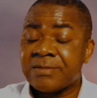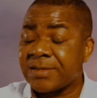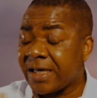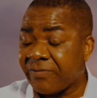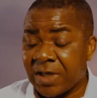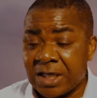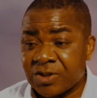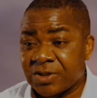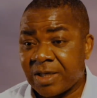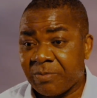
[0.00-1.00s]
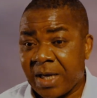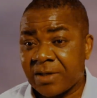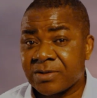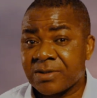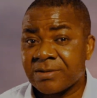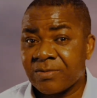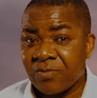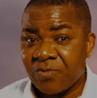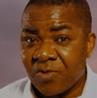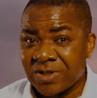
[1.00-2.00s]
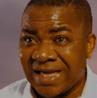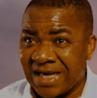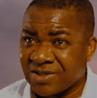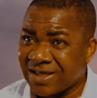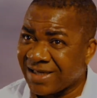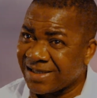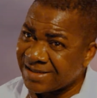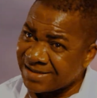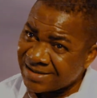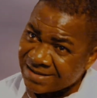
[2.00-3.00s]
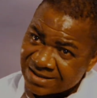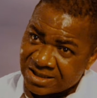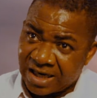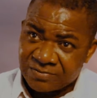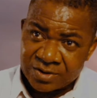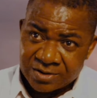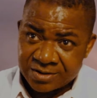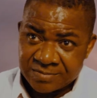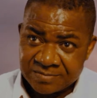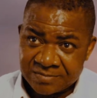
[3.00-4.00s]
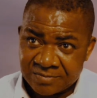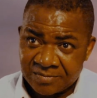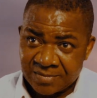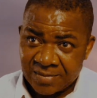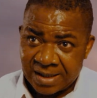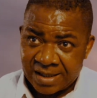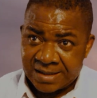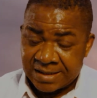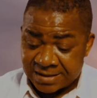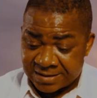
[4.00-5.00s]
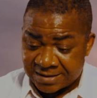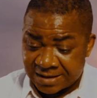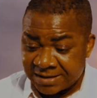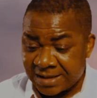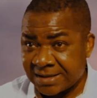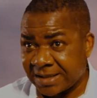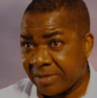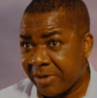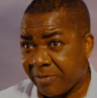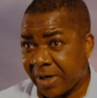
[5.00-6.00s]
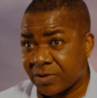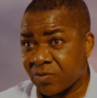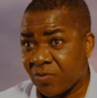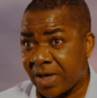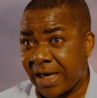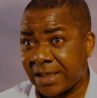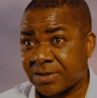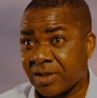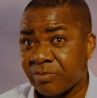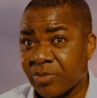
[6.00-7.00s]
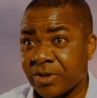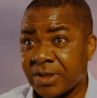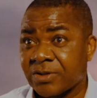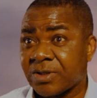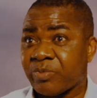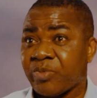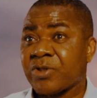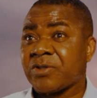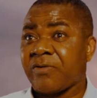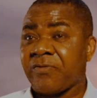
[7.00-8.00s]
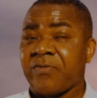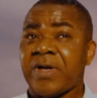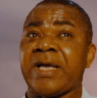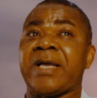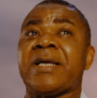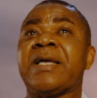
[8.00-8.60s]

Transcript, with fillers: revelations about what actually drives us. The sixth sense came about when I stumbled into the books of uh,